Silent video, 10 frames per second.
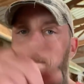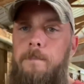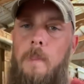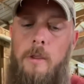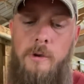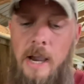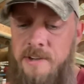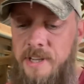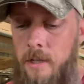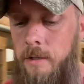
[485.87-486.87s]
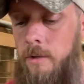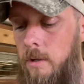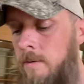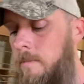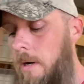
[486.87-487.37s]
You guys,
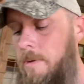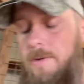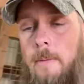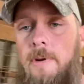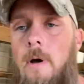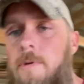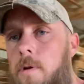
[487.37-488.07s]
I'm gonna